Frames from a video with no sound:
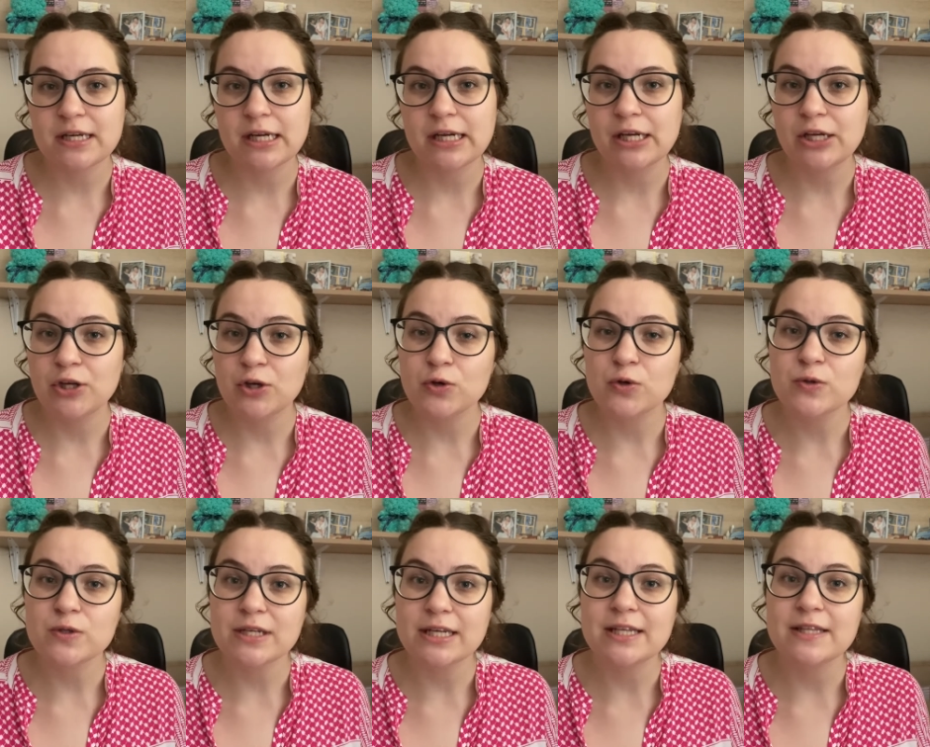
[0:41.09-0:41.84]

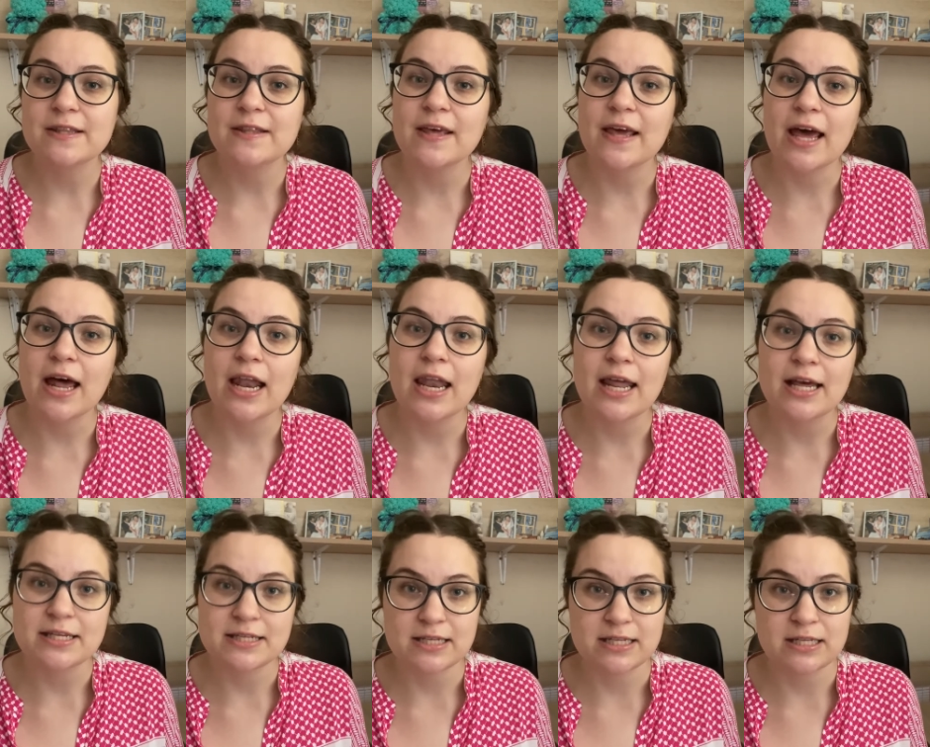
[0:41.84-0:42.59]
use in their
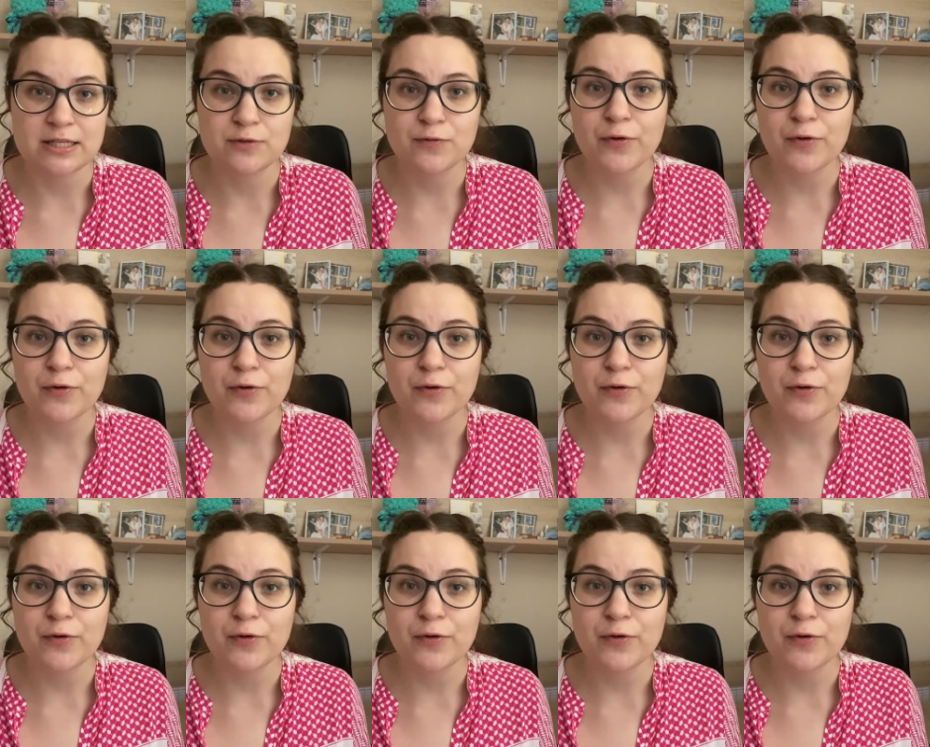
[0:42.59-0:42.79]
lessons.